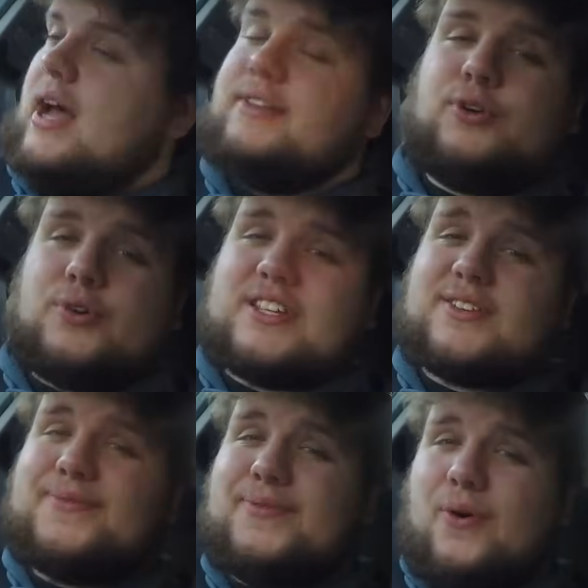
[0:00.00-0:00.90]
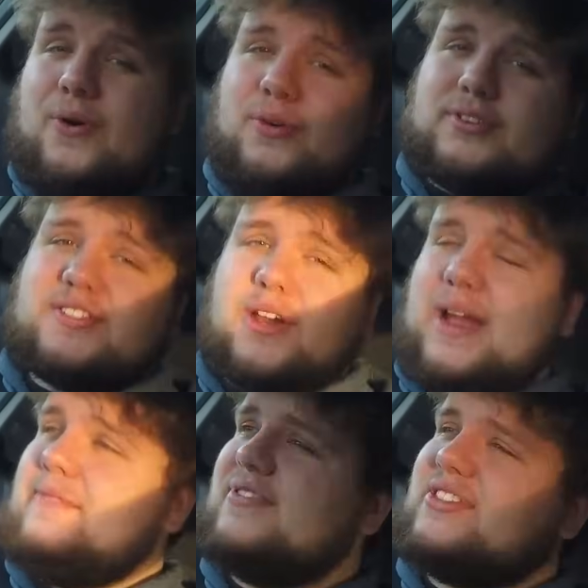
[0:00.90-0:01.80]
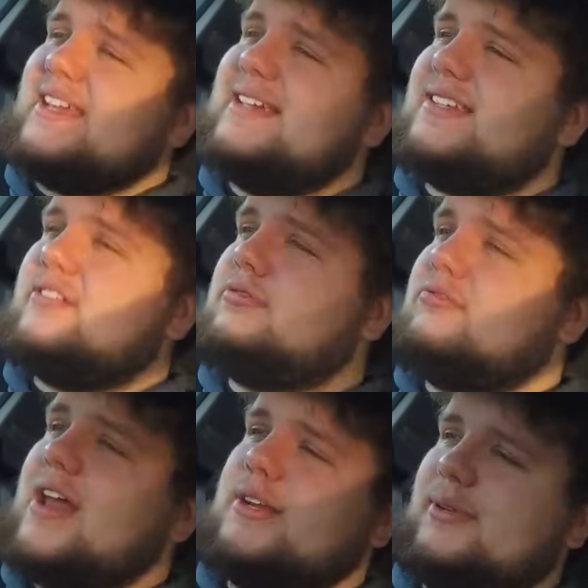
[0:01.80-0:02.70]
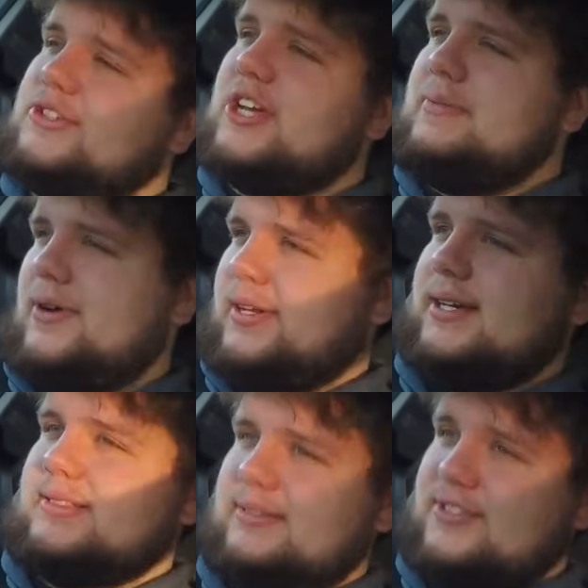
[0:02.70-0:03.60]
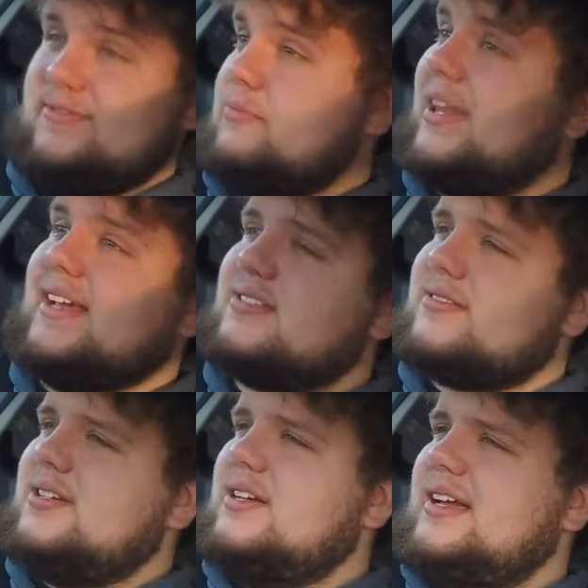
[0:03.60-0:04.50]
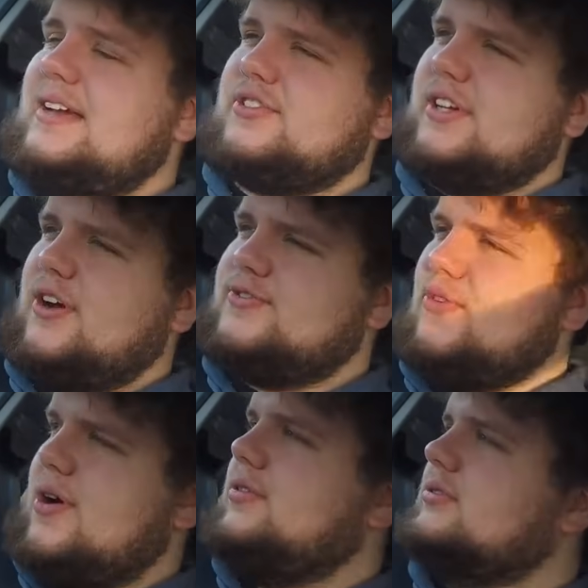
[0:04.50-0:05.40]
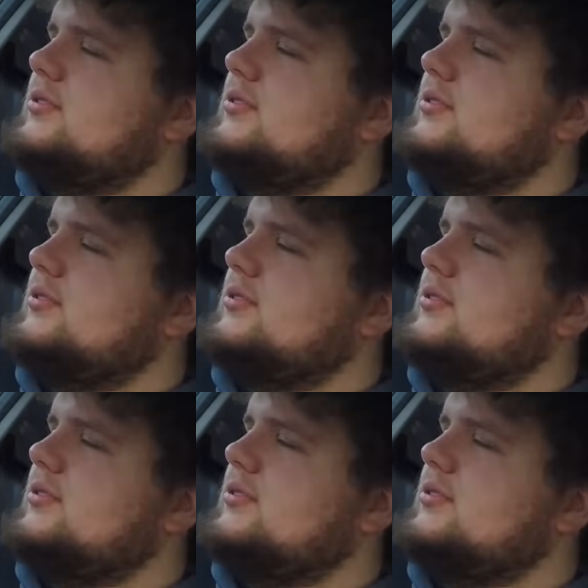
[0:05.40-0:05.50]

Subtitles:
And of course it's a Ford, so everything is incredibly cheap on it to replace if something goes wrong.